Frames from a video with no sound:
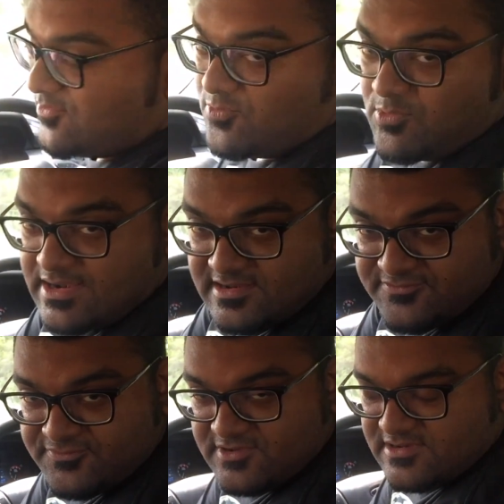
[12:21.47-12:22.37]

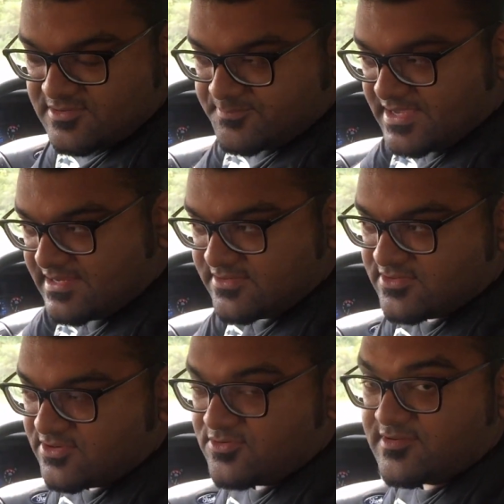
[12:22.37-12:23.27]
Wonderful comparing
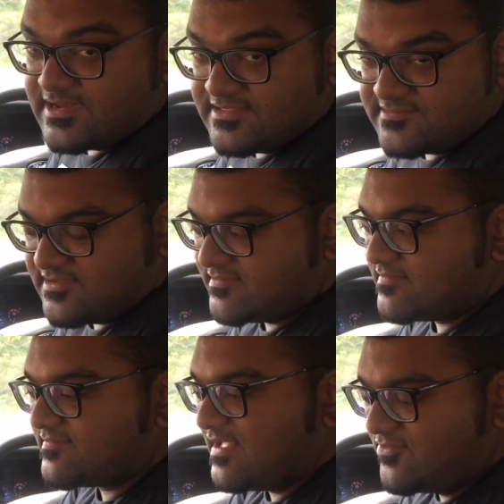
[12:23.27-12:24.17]
to the old
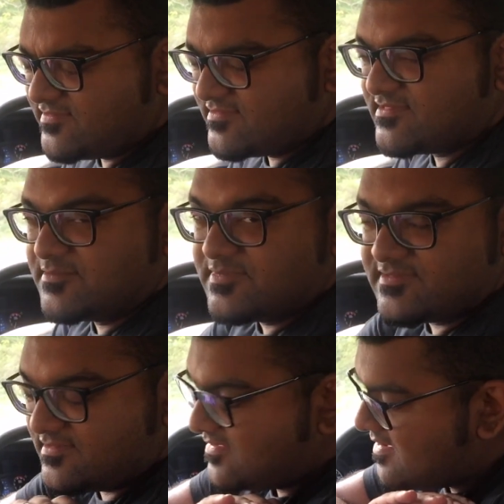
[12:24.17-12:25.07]
Rangers. The sound system
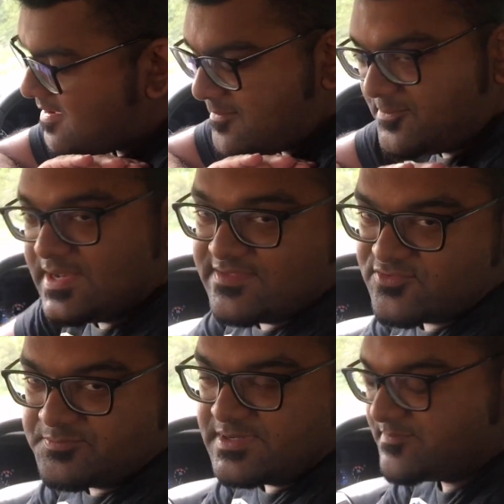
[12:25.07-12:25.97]
is pretty
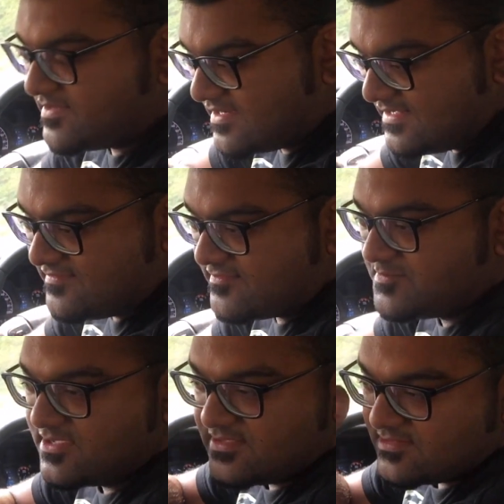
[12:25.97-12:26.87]
superb,
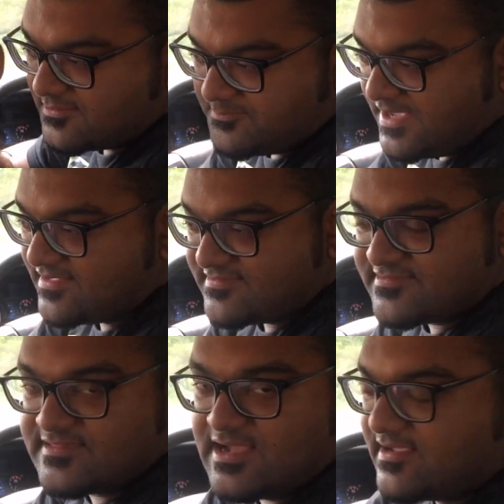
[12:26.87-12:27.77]
crisp. The bass
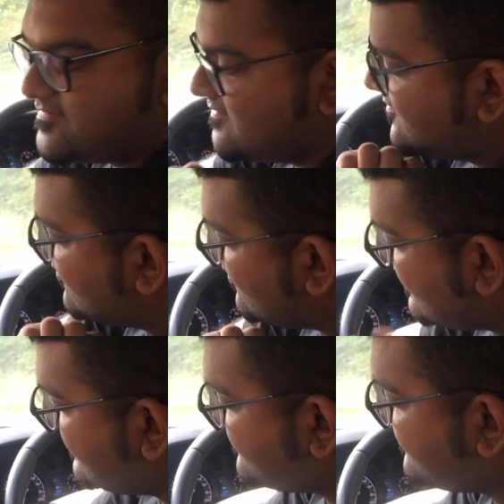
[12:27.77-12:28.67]
is nice, it's
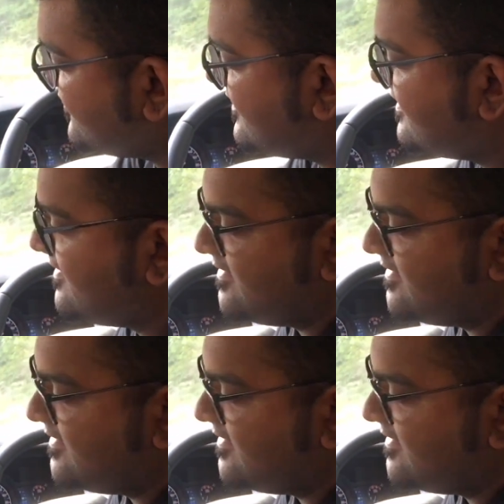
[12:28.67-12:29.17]
wonderful.